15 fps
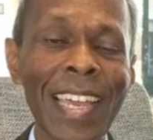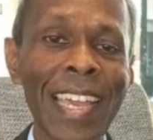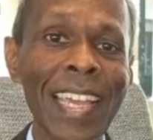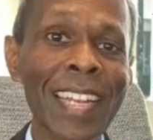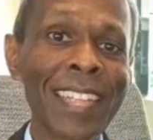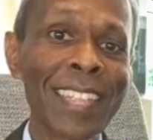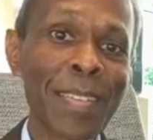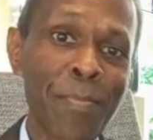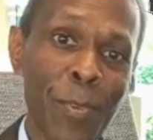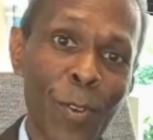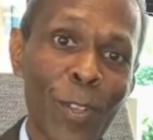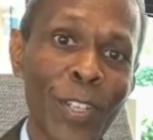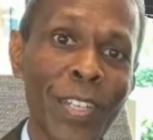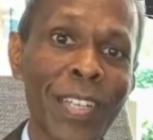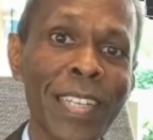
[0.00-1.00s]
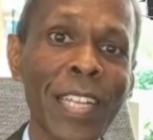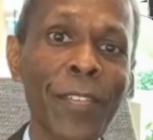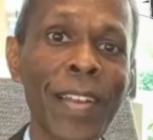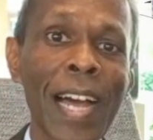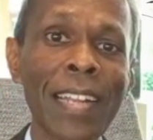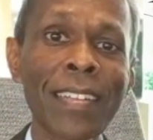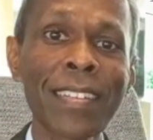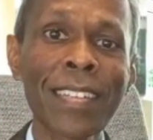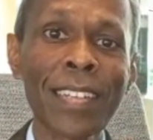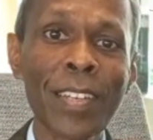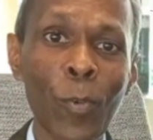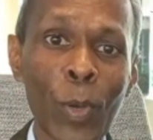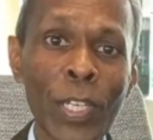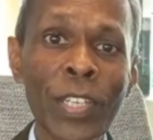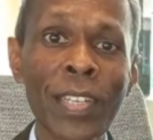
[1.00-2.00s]
In a simulation, they will answer
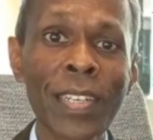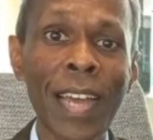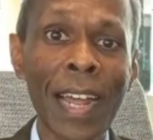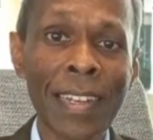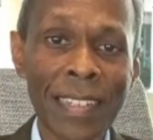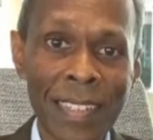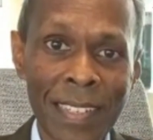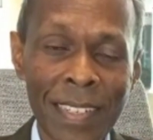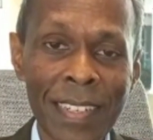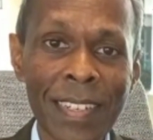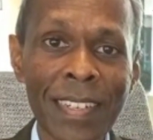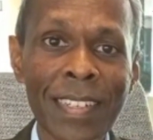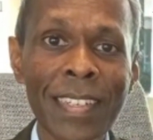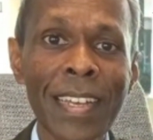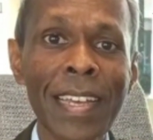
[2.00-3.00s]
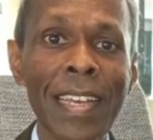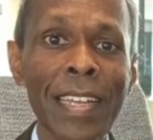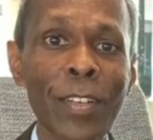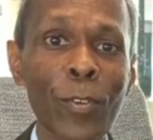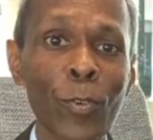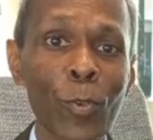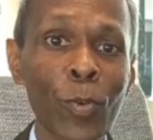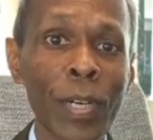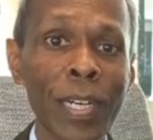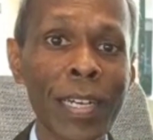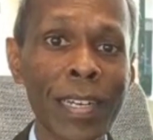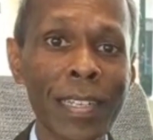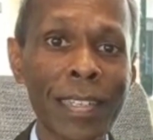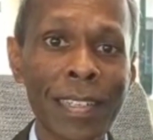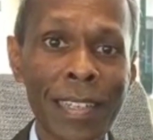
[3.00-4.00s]
question answers to do
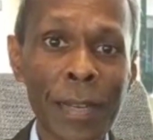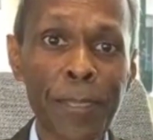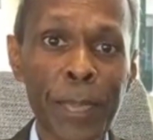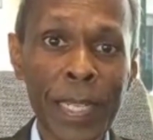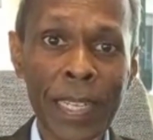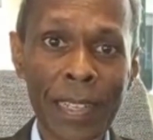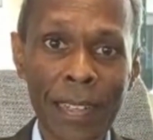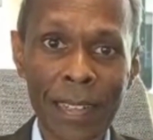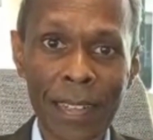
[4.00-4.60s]
scripting,